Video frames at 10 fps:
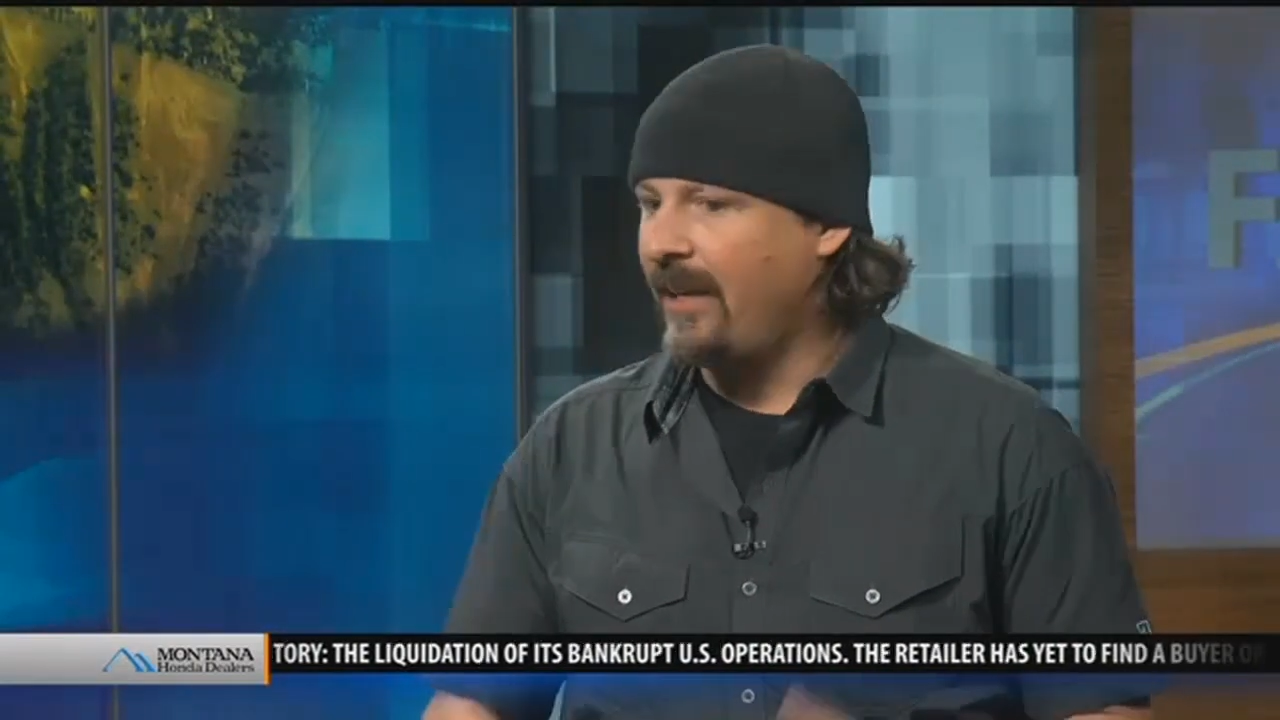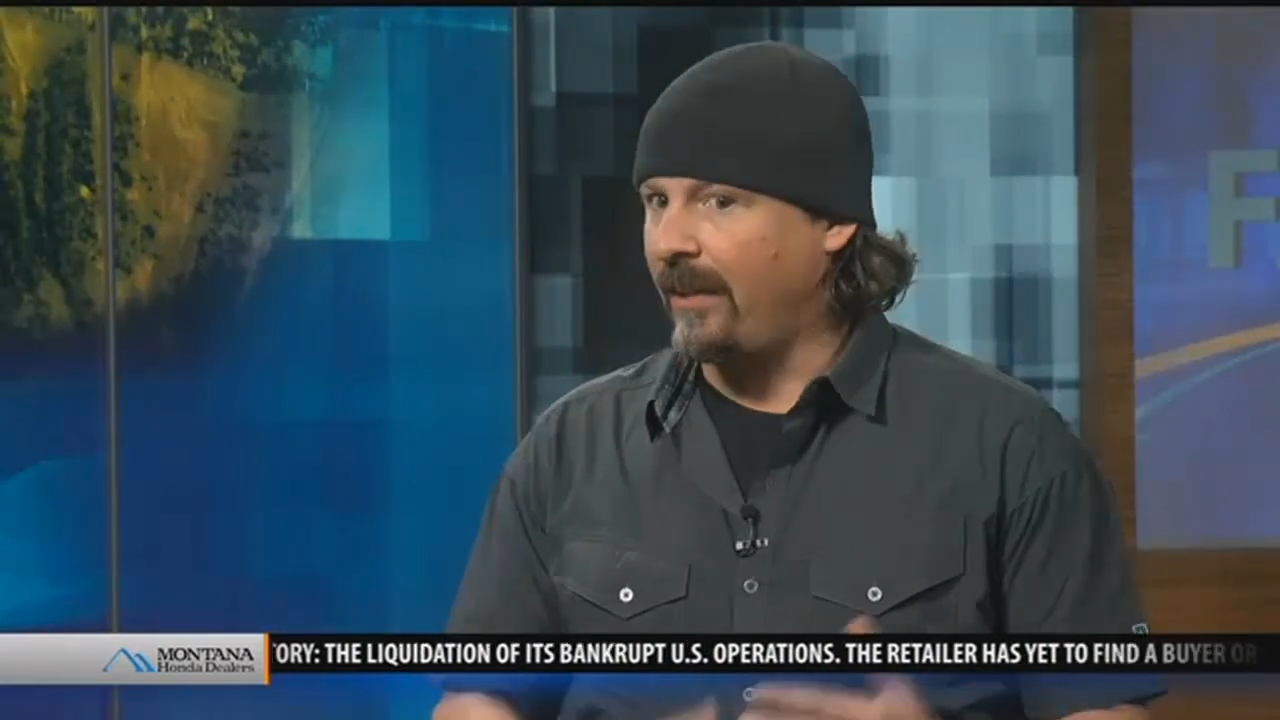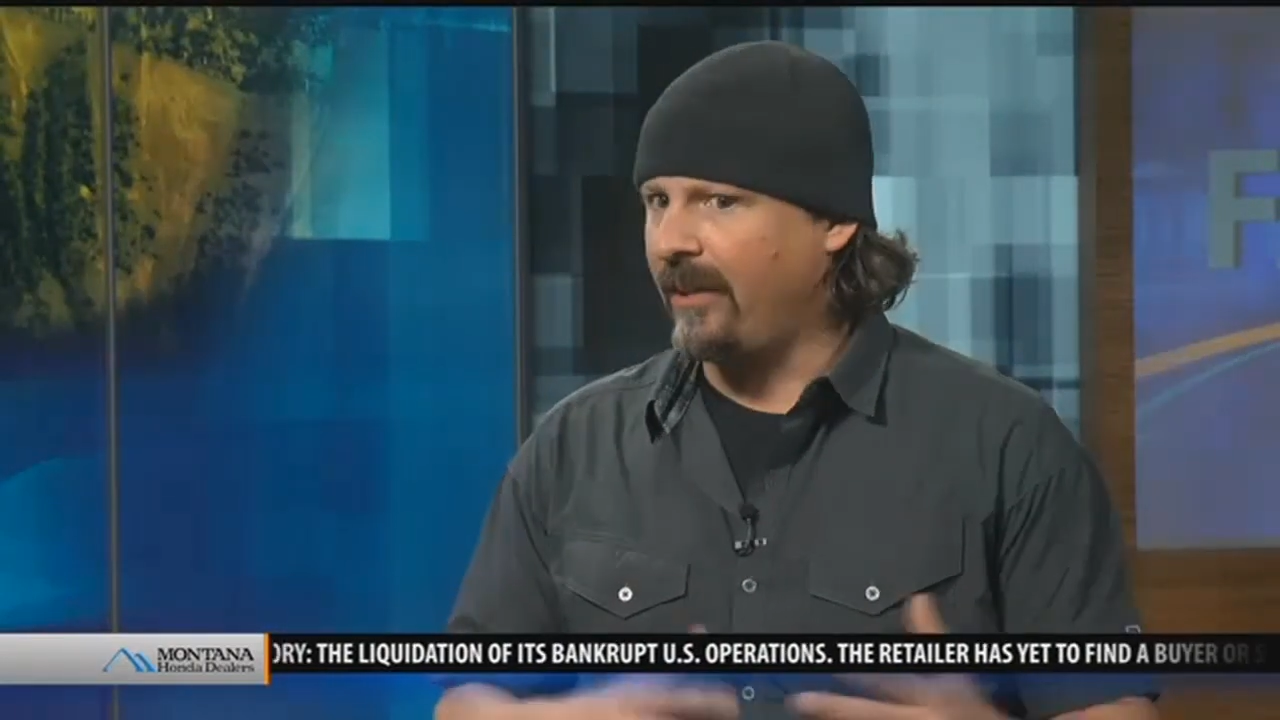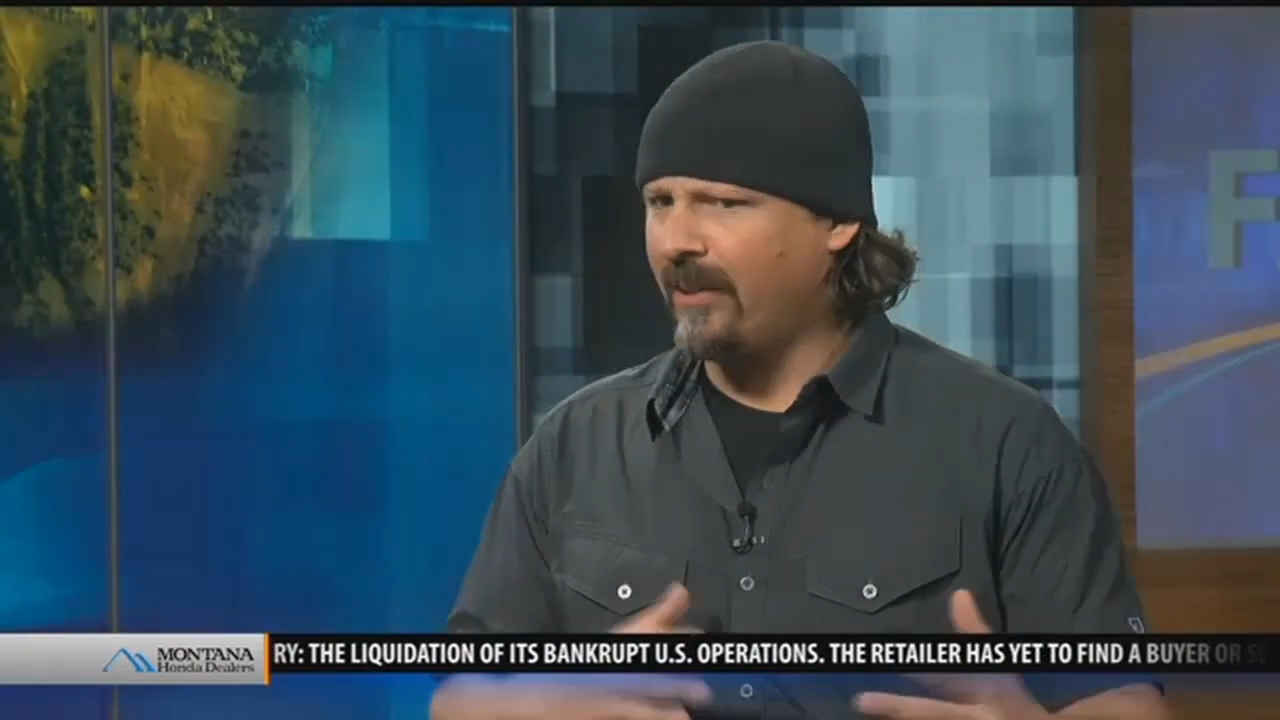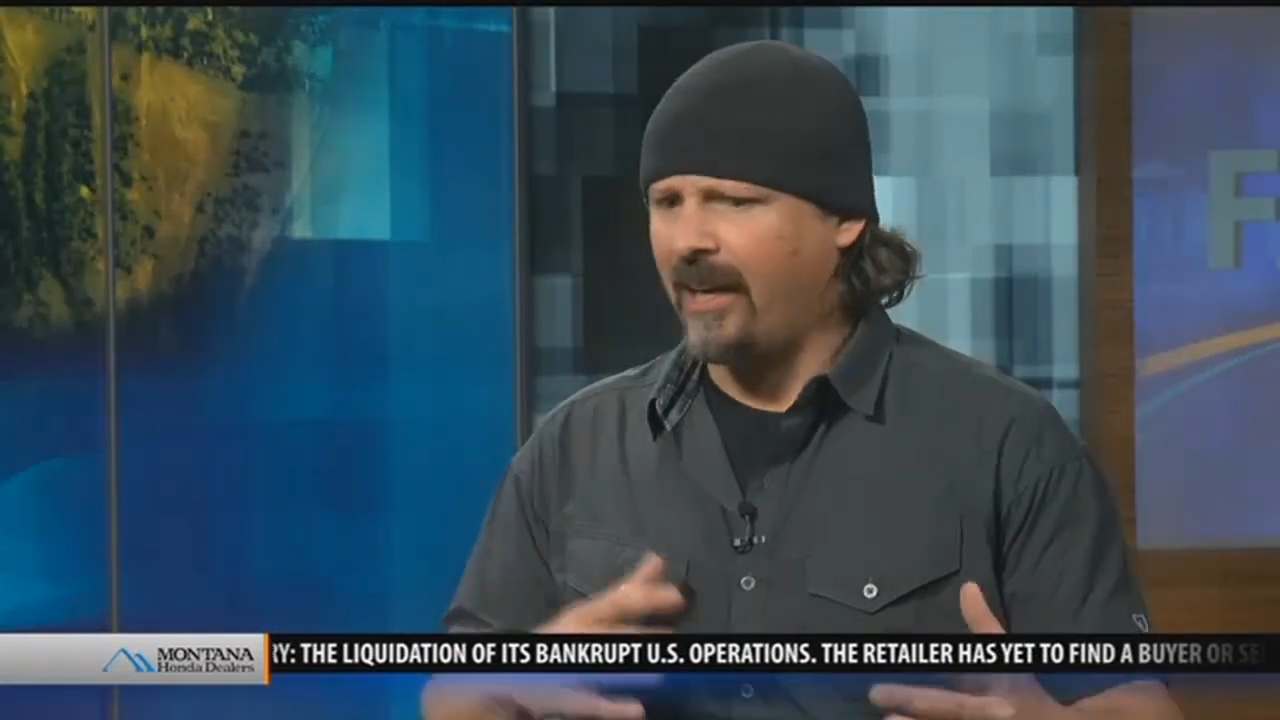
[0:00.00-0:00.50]

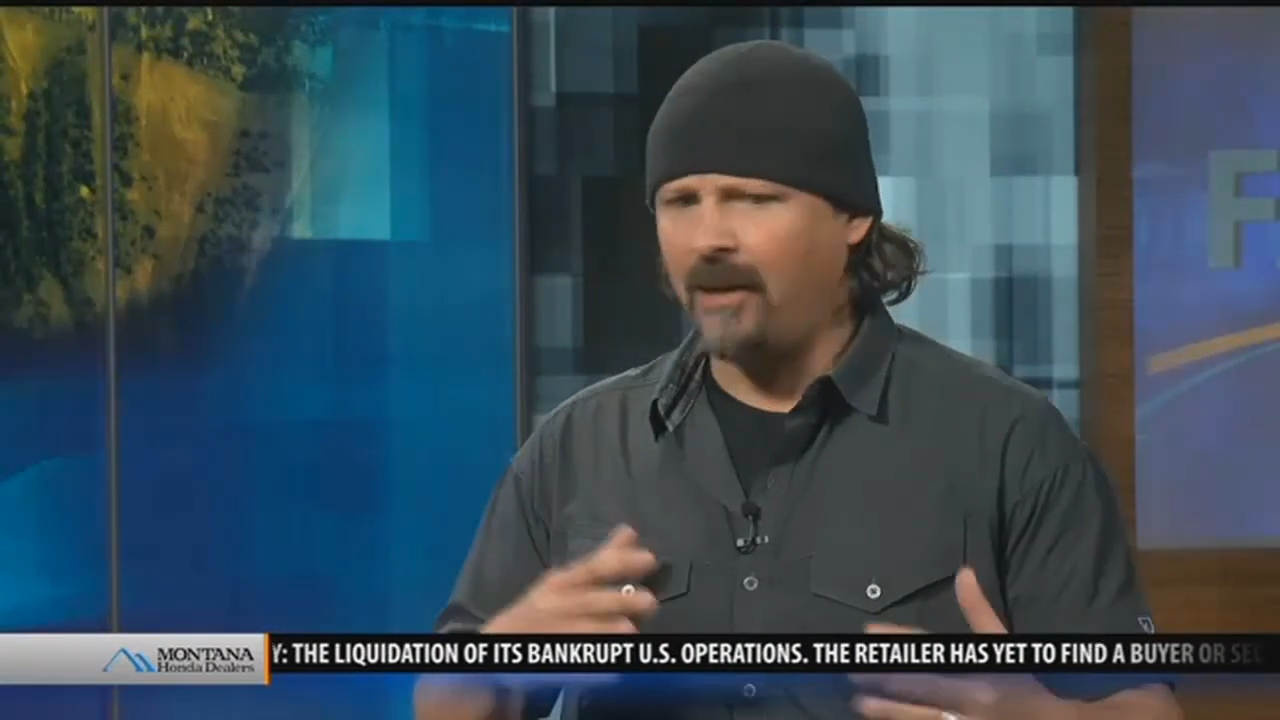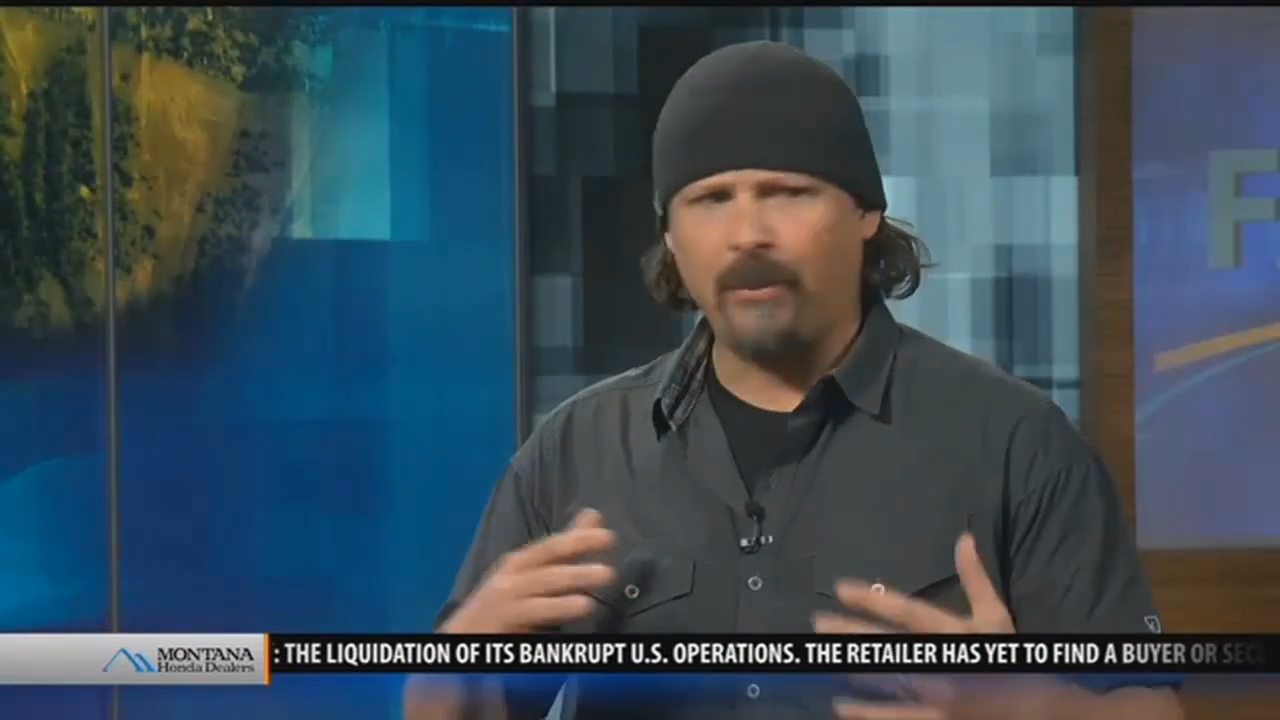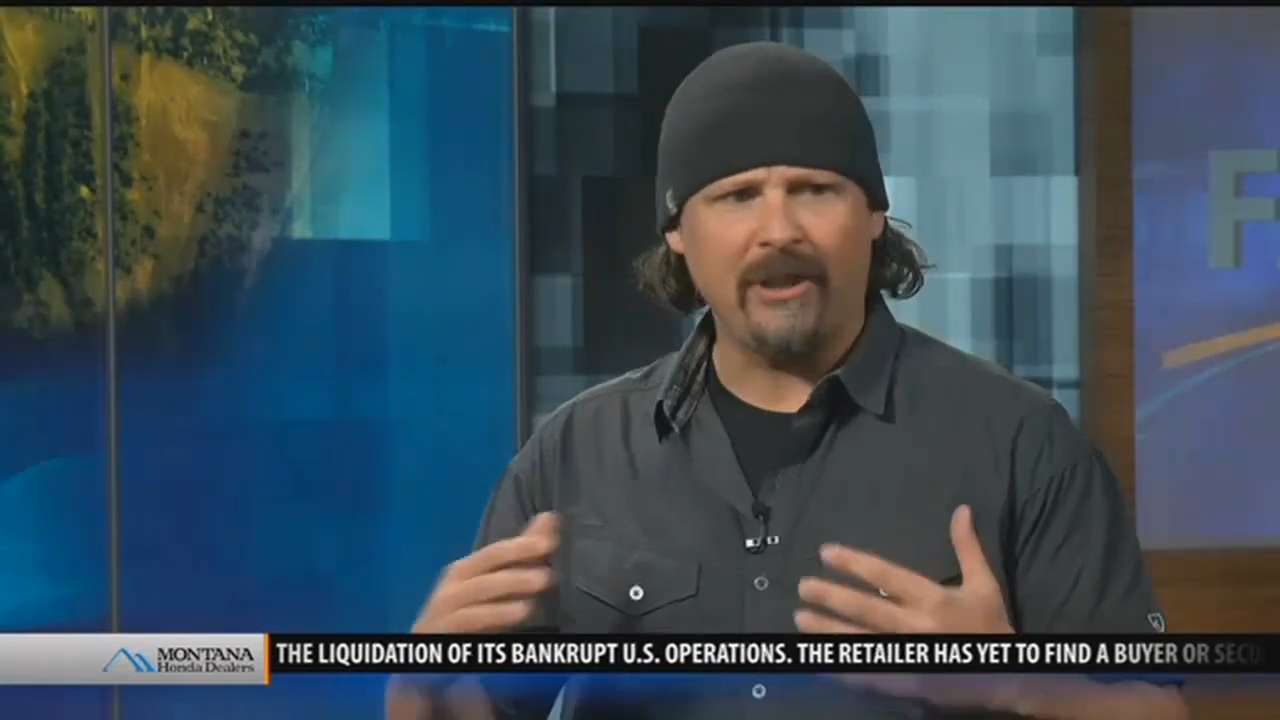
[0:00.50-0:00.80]
And then kind of